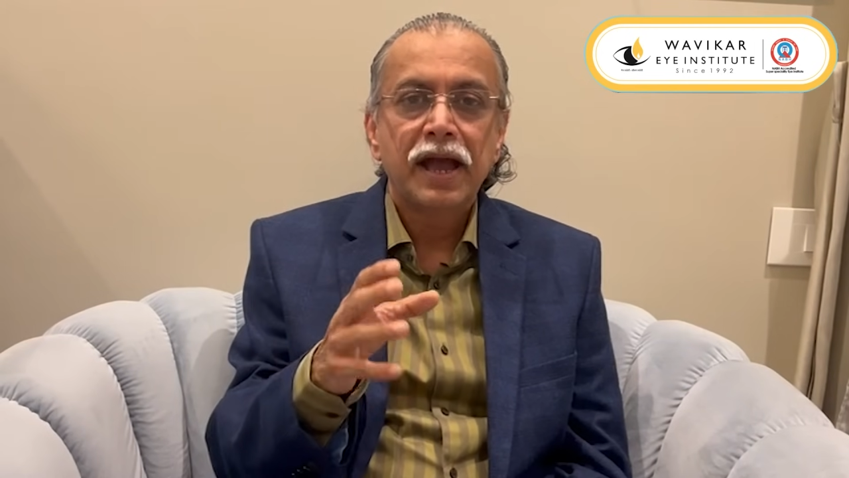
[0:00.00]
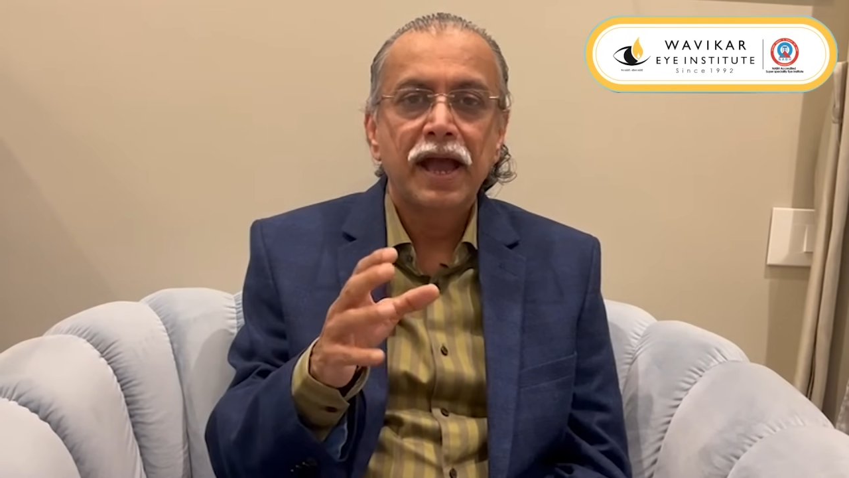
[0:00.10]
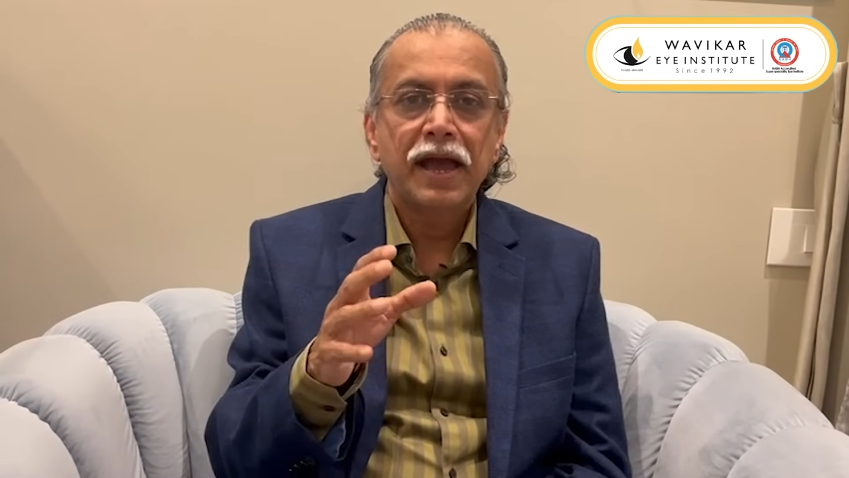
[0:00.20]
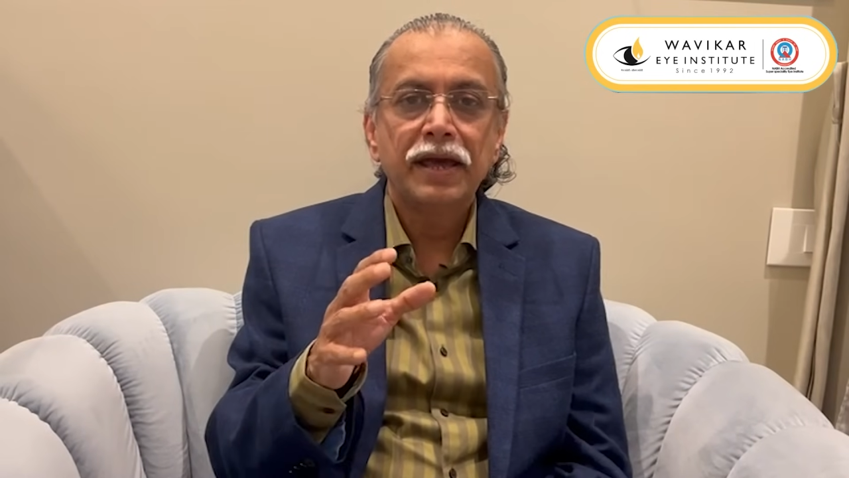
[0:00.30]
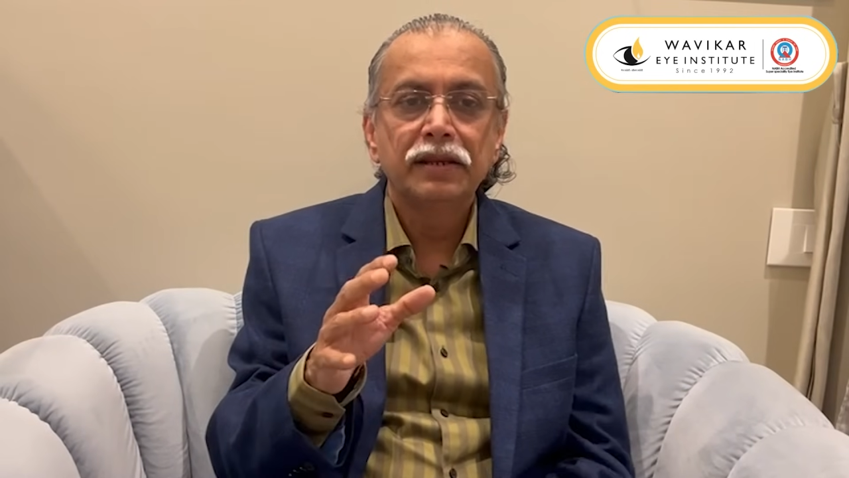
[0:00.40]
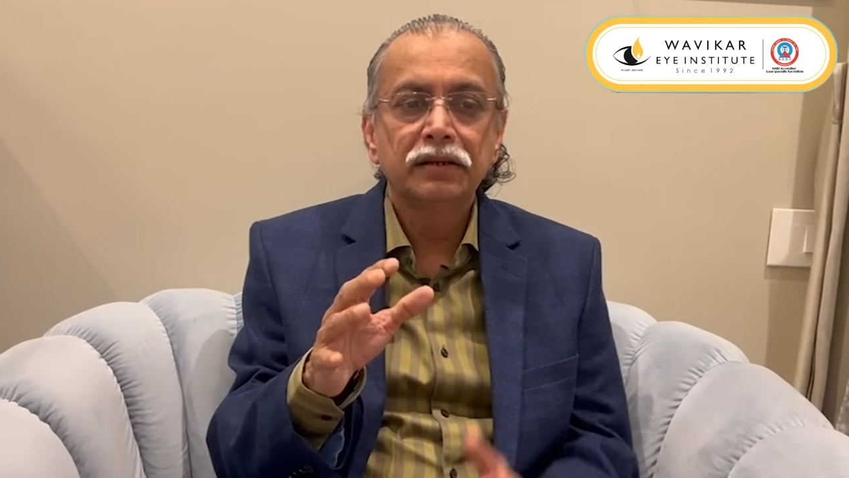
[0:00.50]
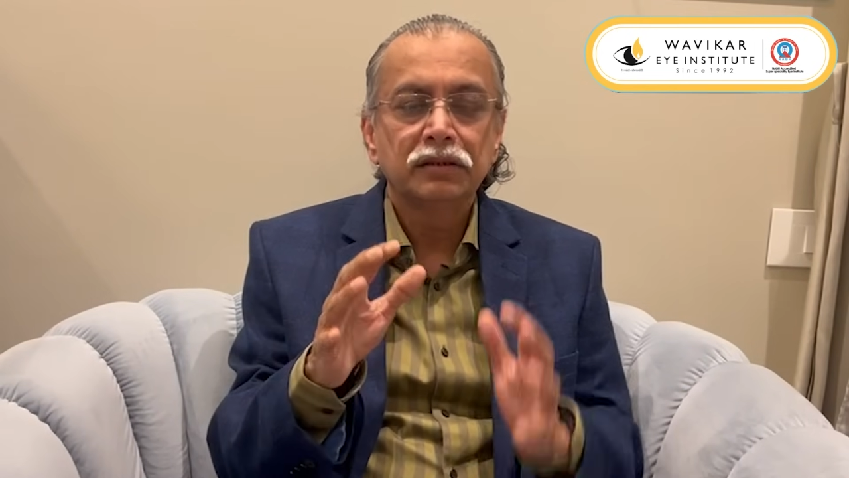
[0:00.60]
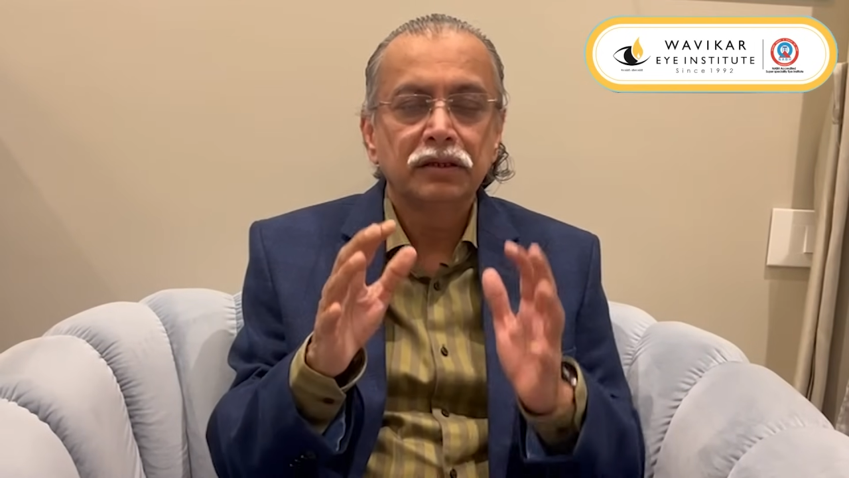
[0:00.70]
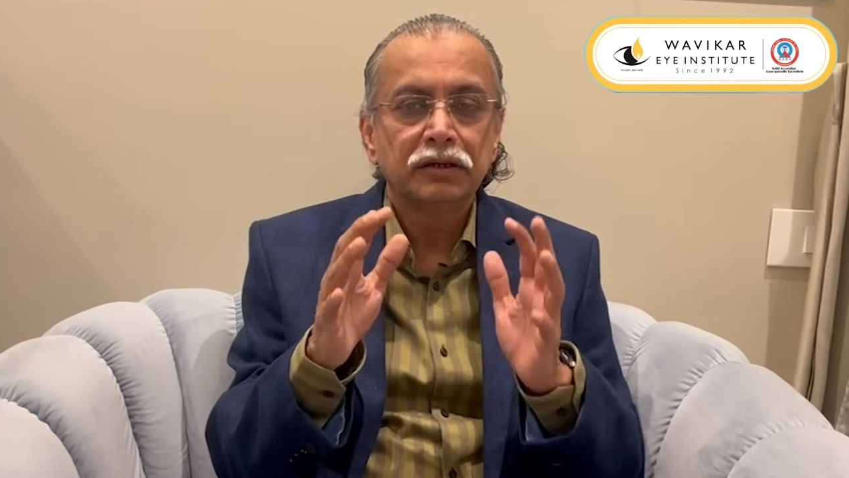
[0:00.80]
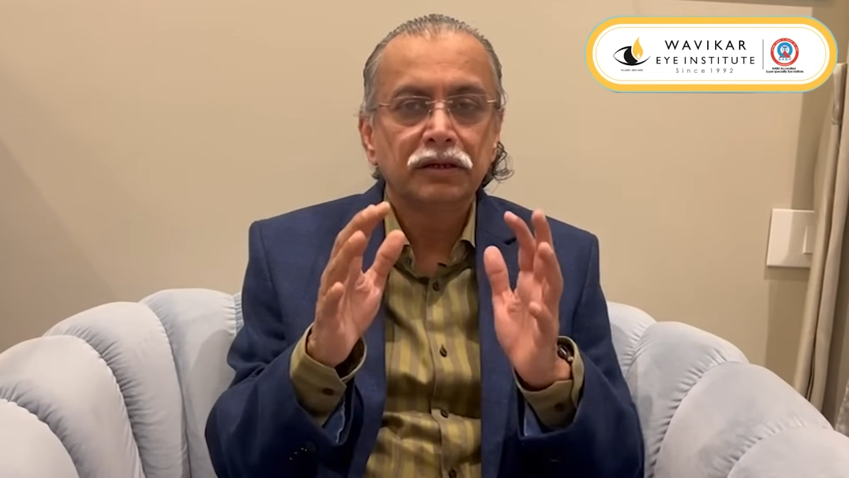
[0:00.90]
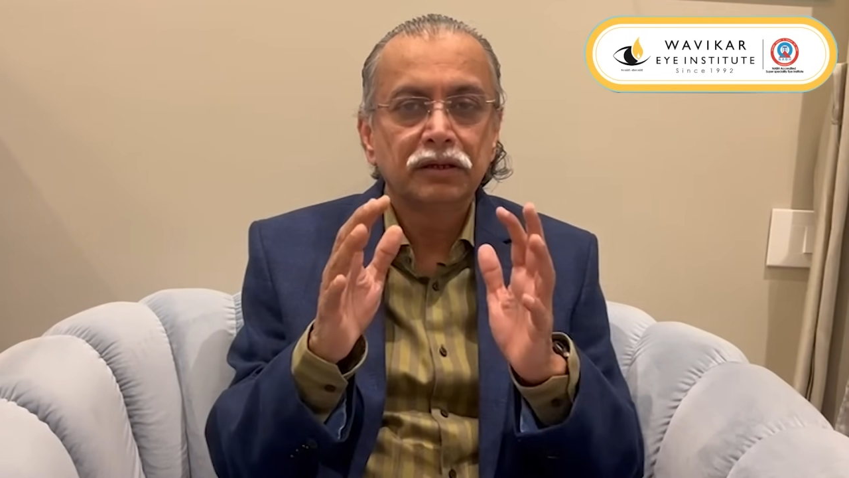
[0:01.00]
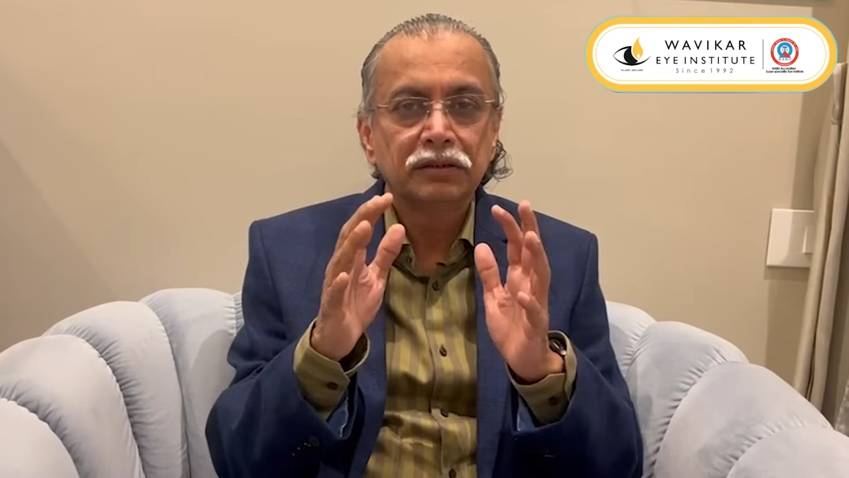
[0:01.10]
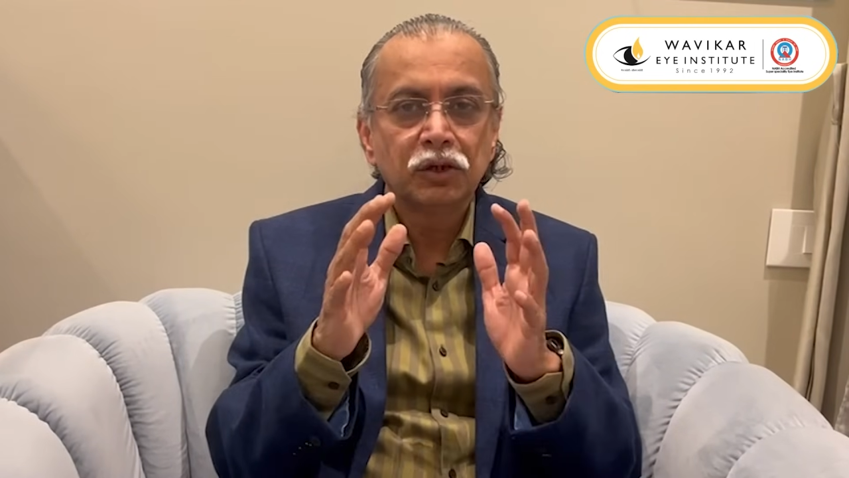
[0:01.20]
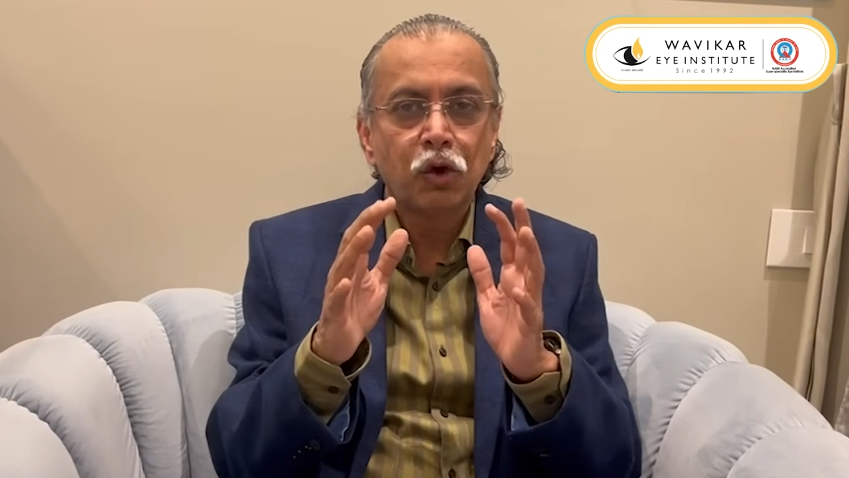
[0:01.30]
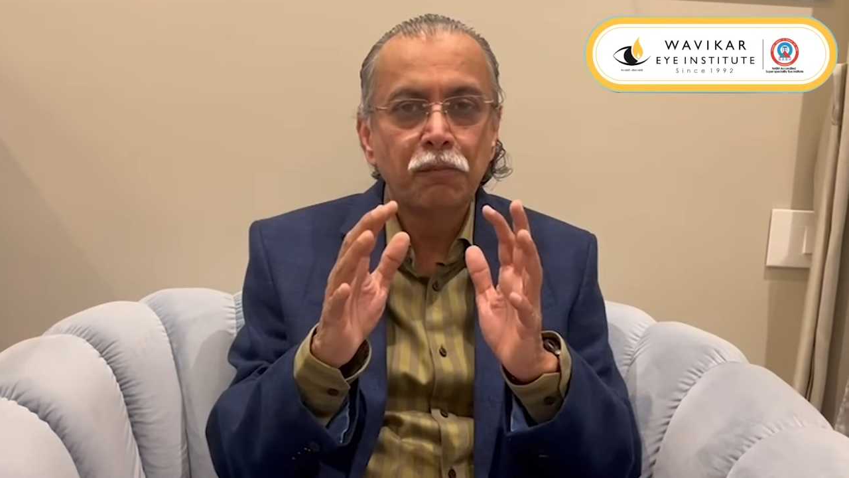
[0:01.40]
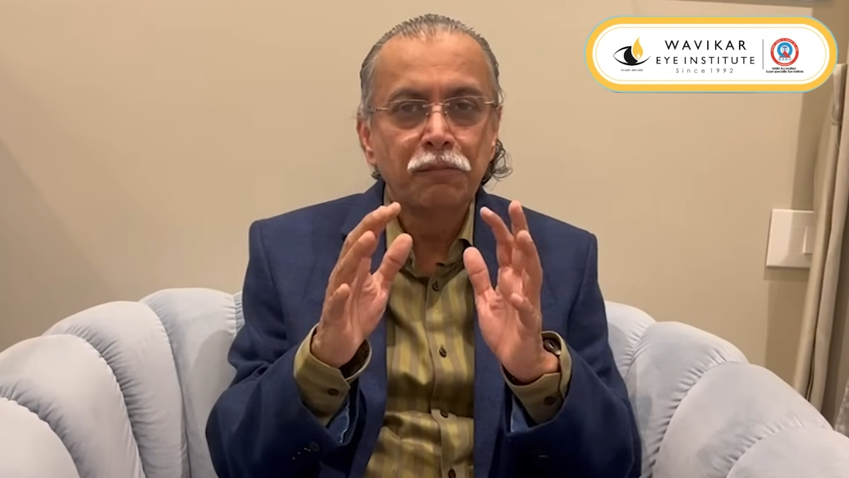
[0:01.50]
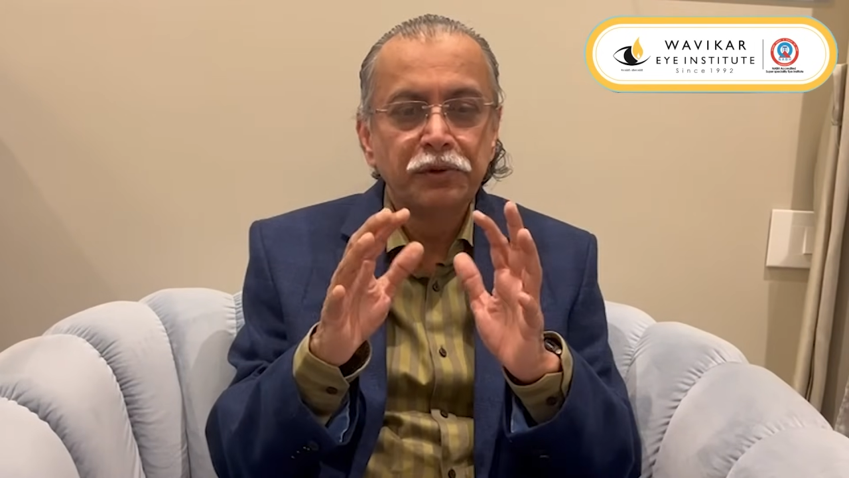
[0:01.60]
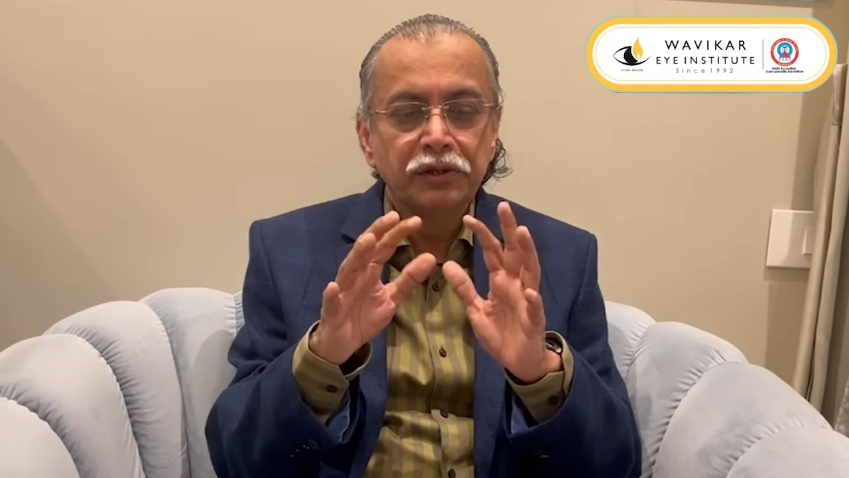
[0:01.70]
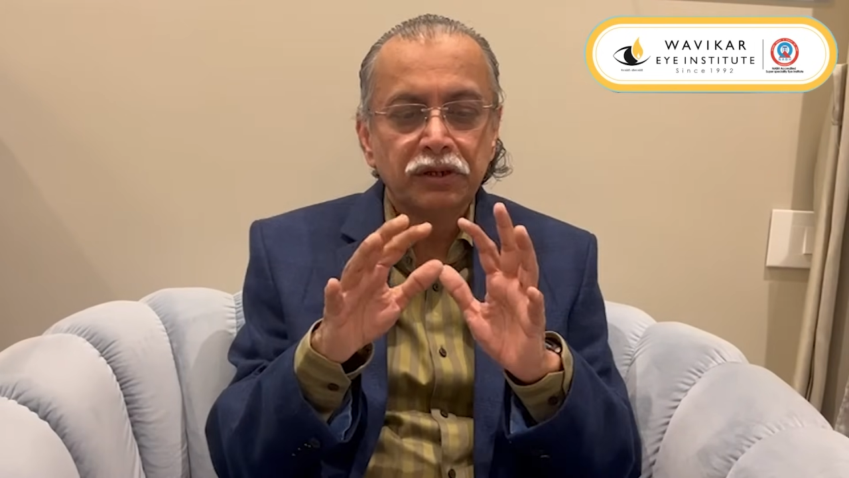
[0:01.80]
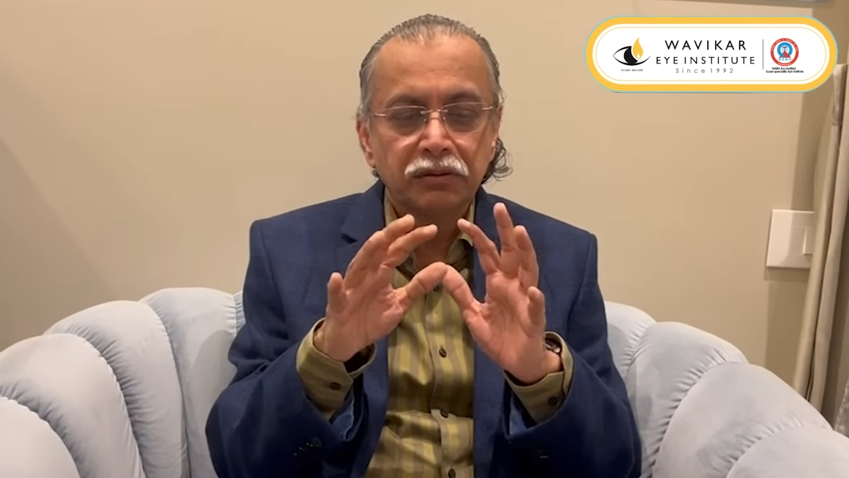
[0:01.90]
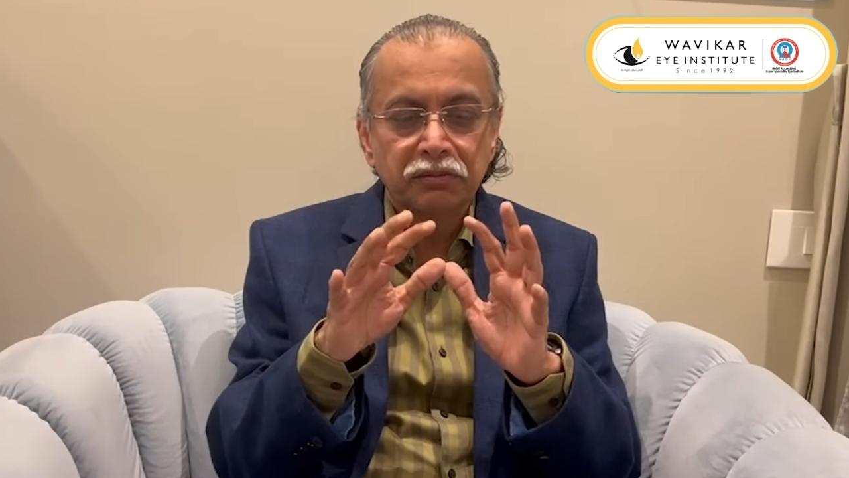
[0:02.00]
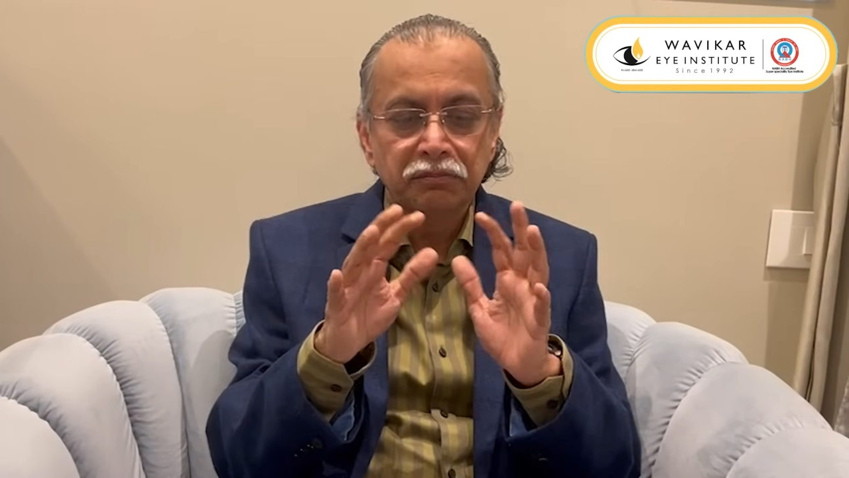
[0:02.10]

And the computer